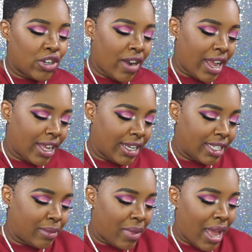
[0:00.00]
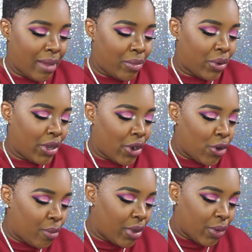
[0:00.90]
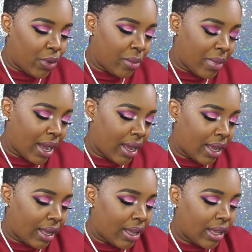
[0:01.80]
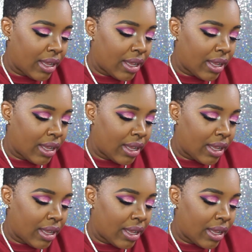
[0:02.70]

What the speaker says: cracking this bad boy open with my